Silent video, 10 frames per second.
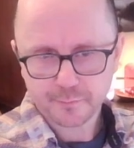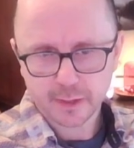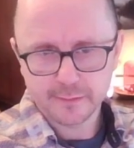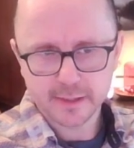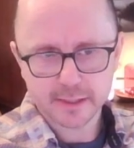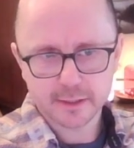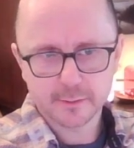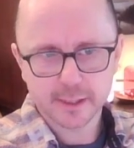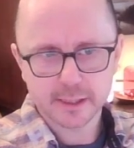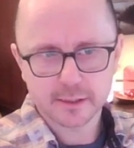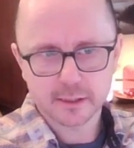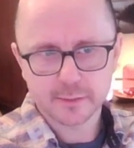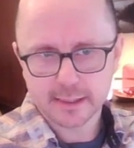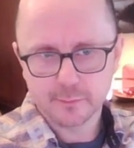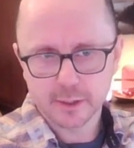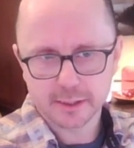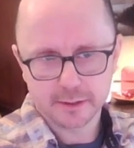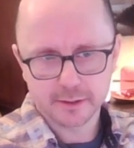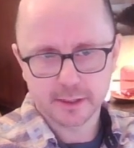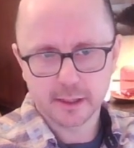if there's a 2x2 space in which to
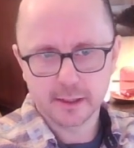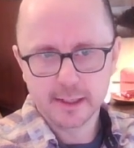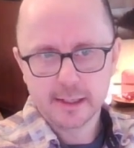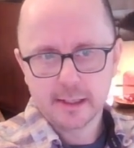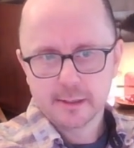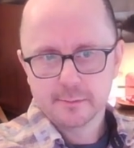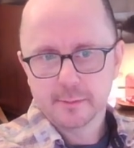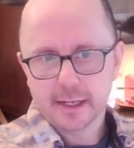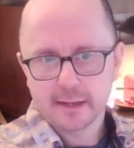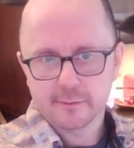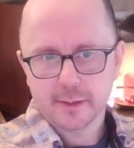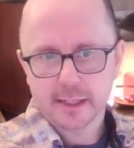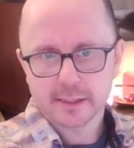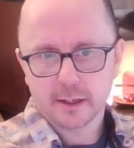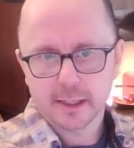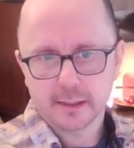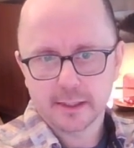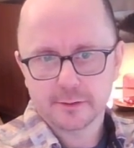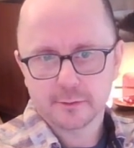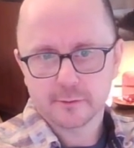do so, but may never pass diagonally
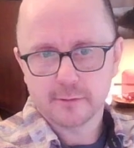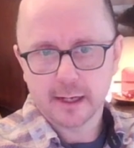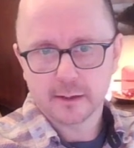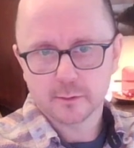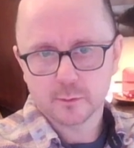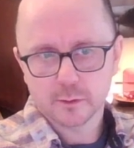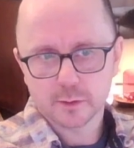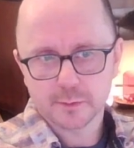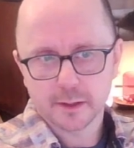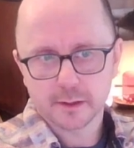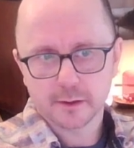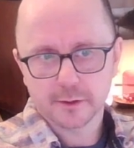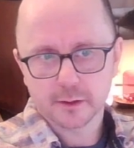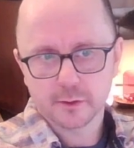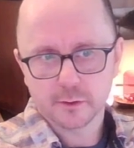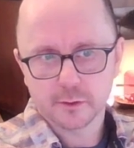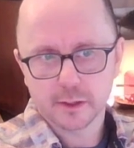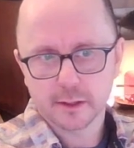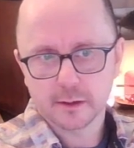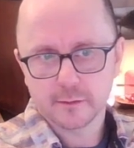through a round wall spot on the
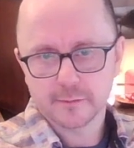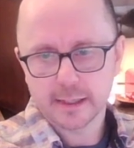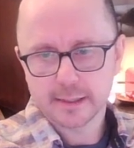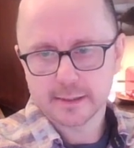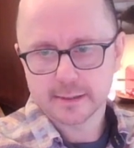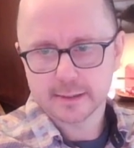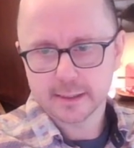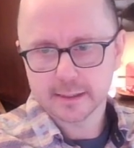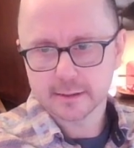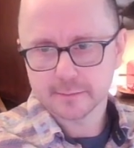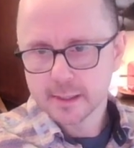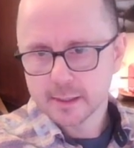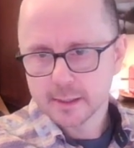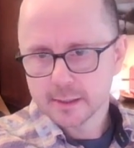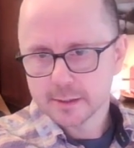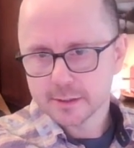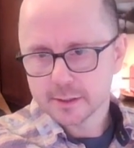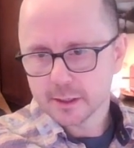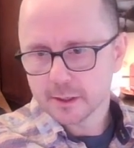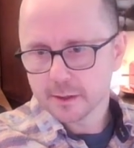corner of a cell. So
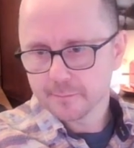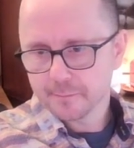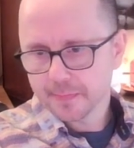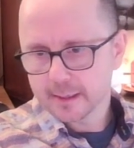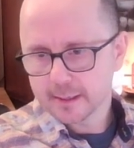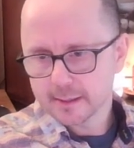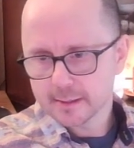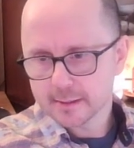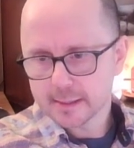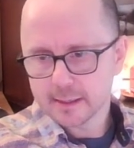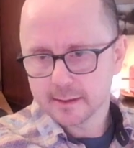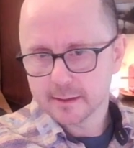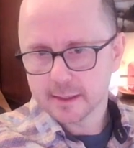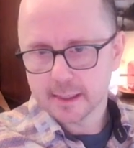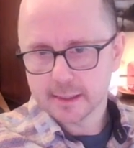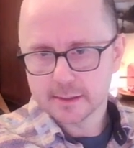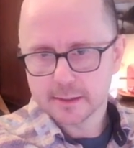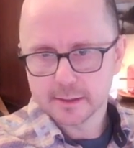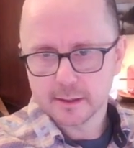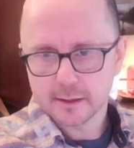that is to say that she's going to
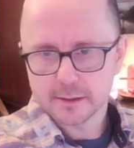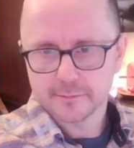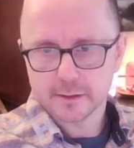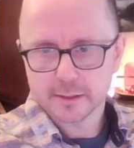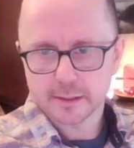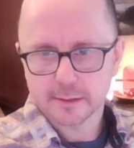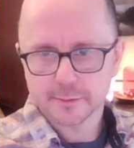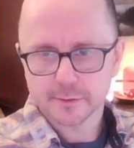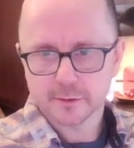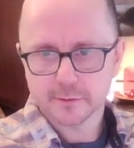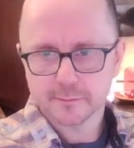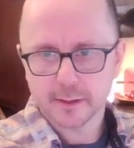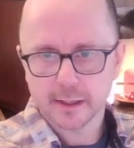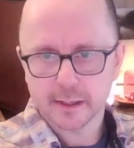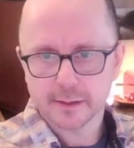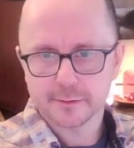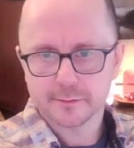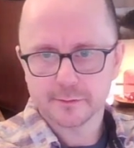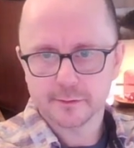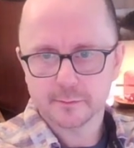follow some sort of path through the maze.
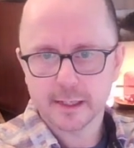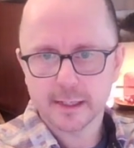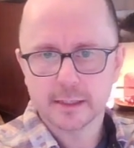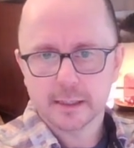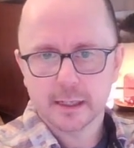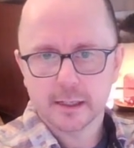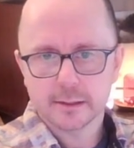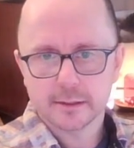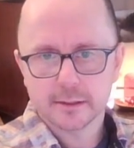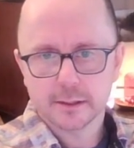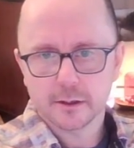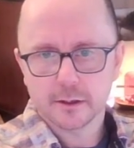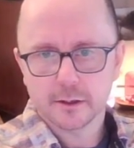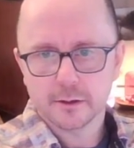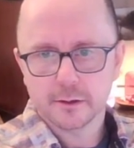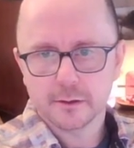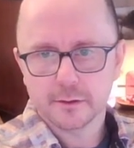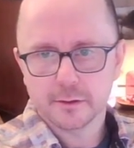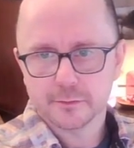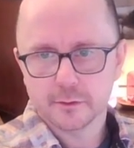She can't go
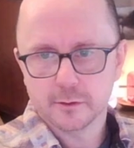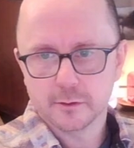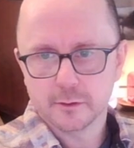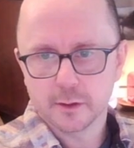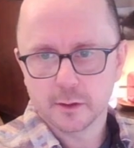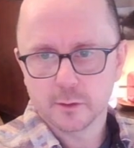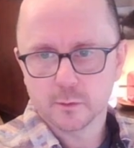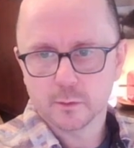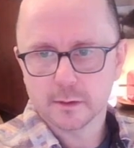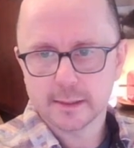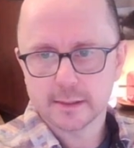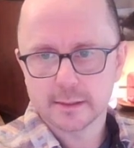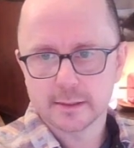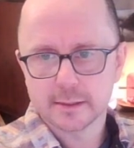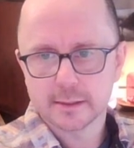through a wall like this.